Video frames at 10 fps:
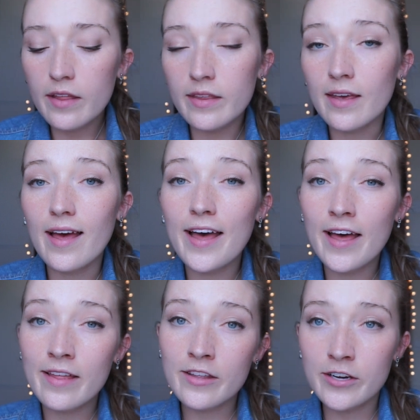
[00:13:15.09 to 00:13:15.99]
The
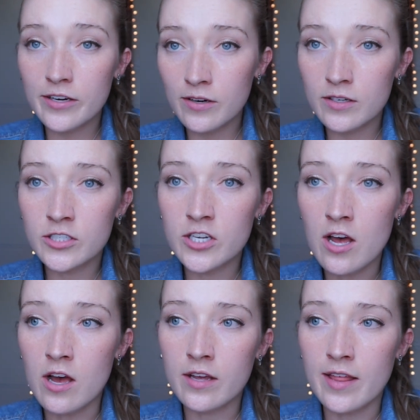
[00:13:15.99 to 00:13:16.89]
other
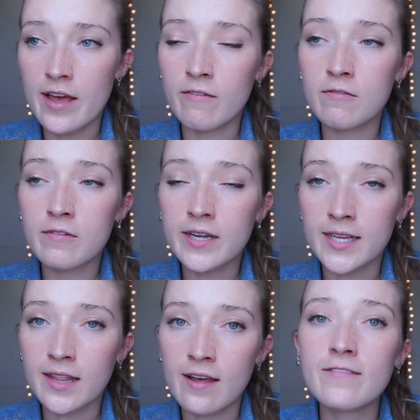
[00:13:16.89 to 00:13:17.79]
dog that I really
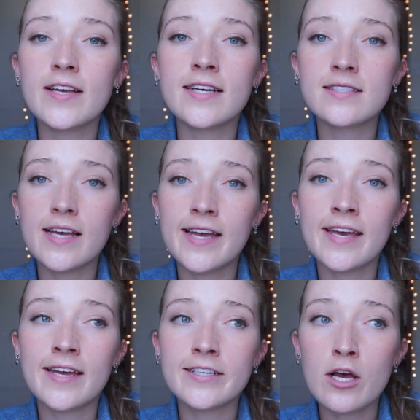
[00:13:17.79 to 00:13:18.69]
love is
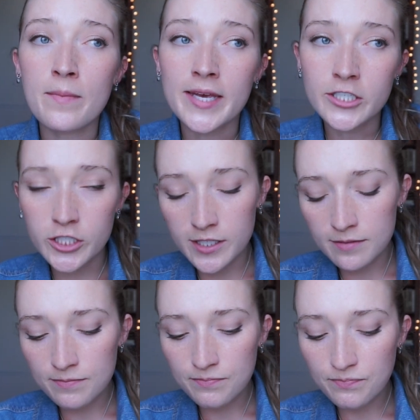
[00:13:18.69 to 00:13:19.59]
a
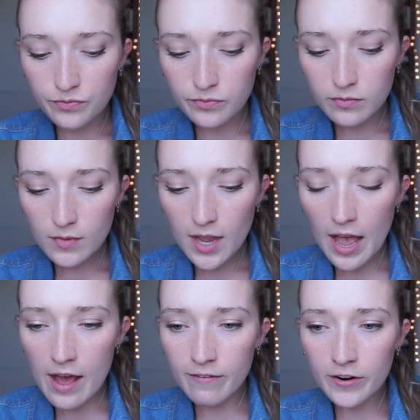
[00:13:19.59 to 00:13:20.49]
Dalmatian.
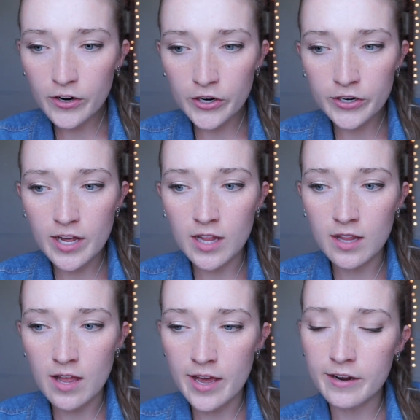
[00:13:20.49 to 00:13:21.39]
I've heard a
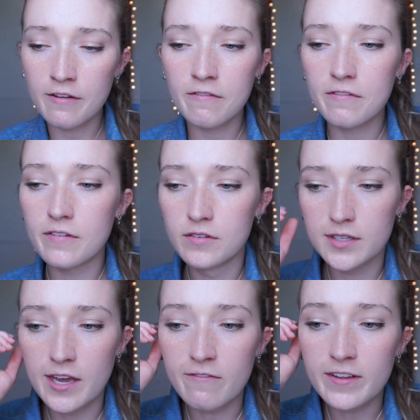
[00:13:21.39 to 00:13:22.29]
lot of
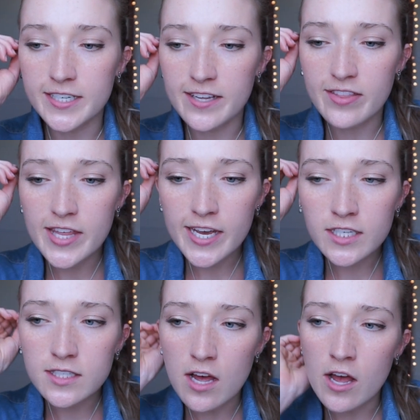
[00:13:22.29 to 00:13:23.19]
conflicting
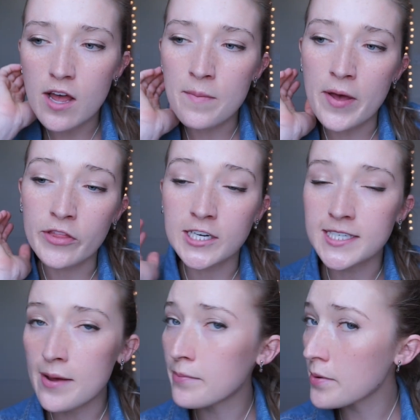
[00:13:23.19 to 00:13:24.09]
things about their
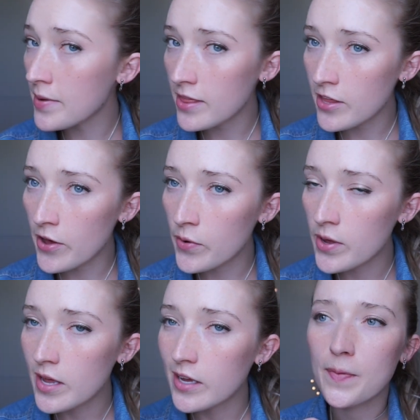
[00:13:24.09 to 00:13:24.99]
temperament, though.
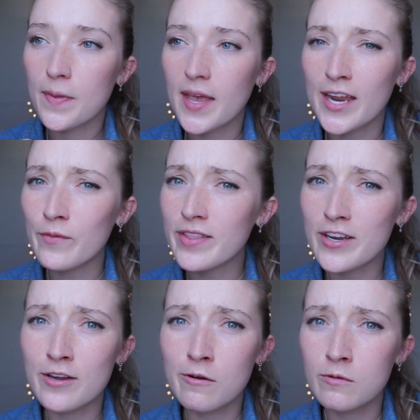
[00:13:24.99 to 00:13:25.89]
Anyone
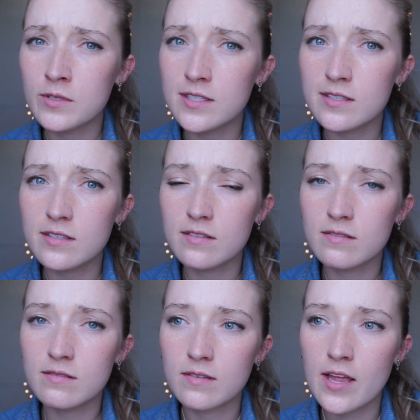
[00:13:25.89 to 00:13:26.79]
that knows
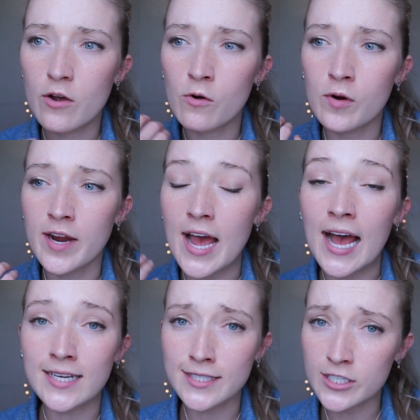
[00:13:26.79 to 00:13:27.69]
or
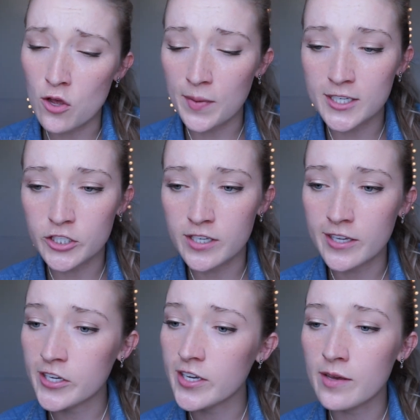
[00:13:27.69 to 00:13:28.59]
has a Dalmatian
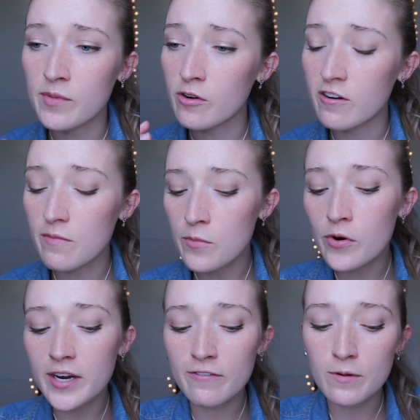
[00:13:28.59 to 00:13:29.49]
that could give me
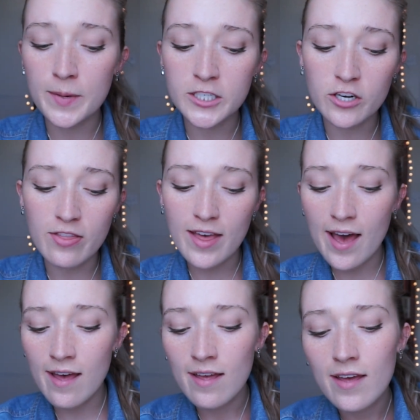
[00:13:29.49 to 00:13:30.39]
more information on that,